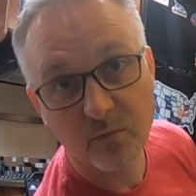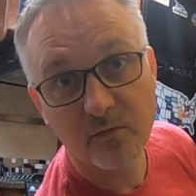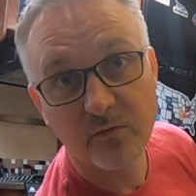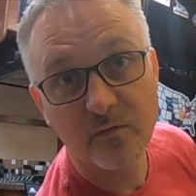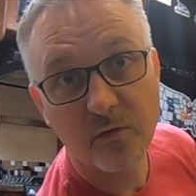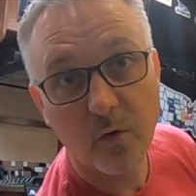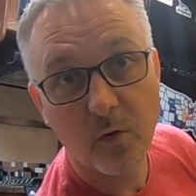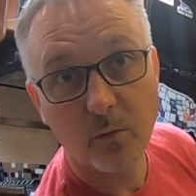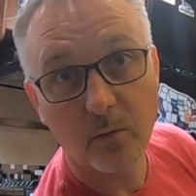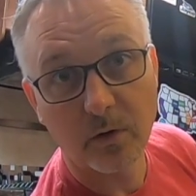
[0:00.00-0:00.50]

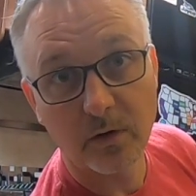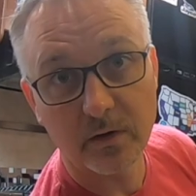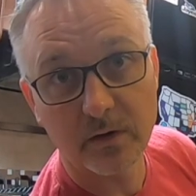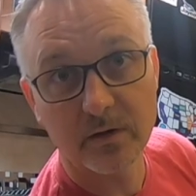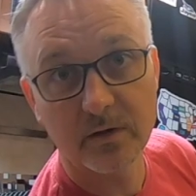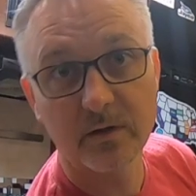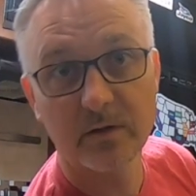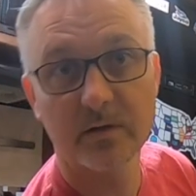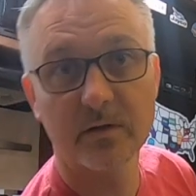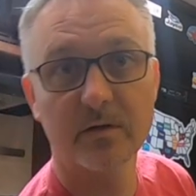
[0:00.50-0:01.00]
forward,
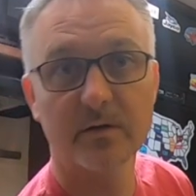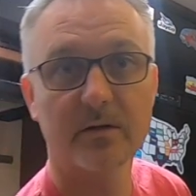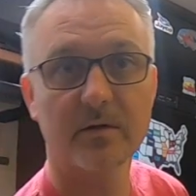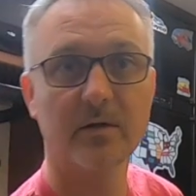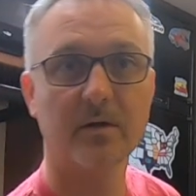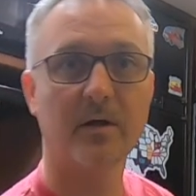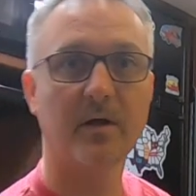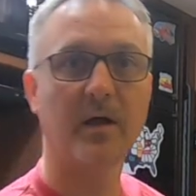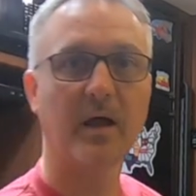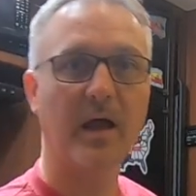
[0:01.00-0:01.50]

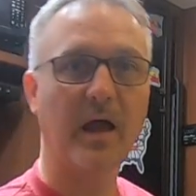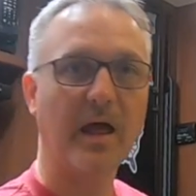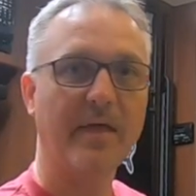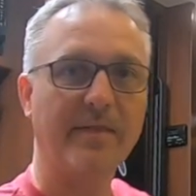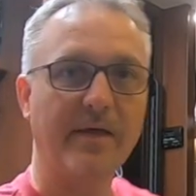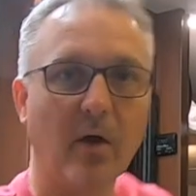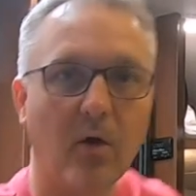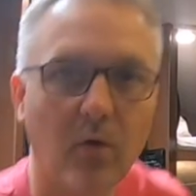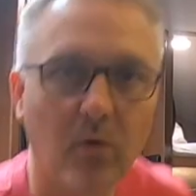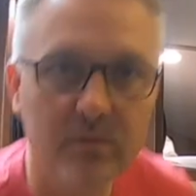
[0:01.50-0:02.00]
and
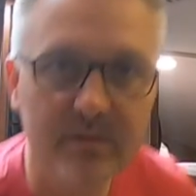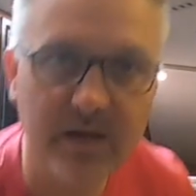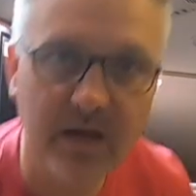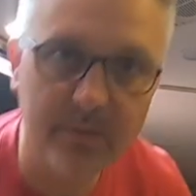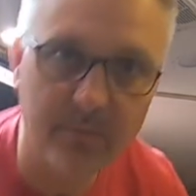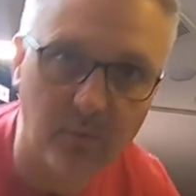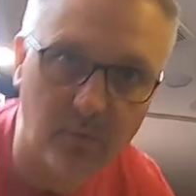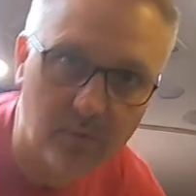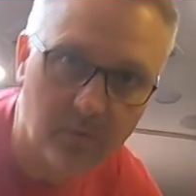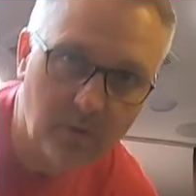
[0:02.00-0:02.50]
the whole
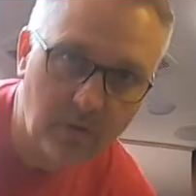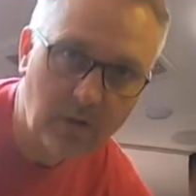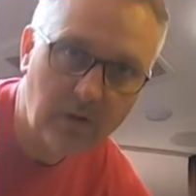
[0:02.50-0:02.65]
table